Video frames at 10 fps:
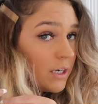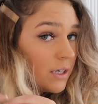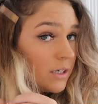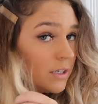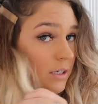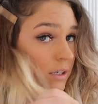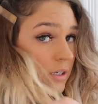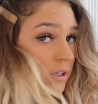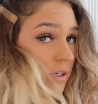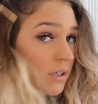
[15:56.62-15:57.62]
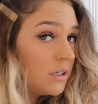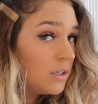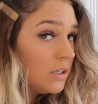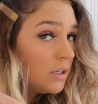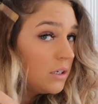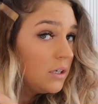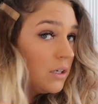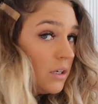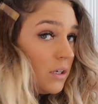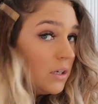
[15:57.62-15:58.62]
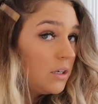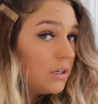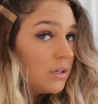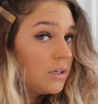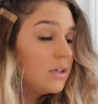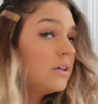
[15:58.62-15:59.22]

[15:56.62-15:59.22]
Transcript: (silence)